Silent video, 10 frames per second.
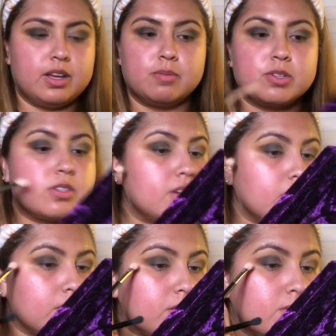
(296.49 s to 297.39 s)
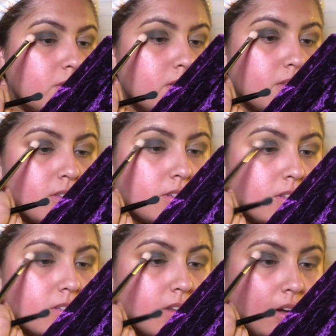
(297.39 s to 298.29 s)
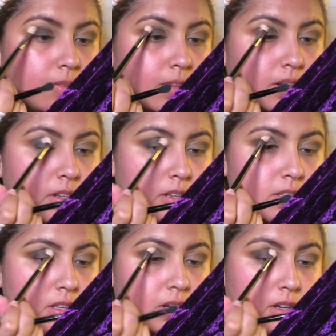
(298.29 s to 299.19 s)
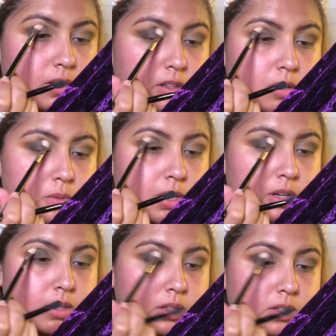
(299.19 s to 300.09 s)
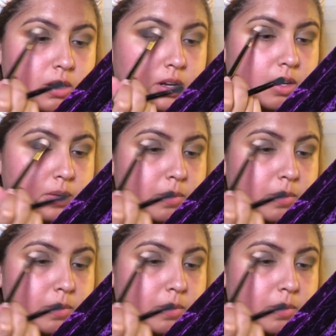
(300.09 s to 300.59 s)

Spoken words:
I'm just gonna use this to soften this side a little bit and the top.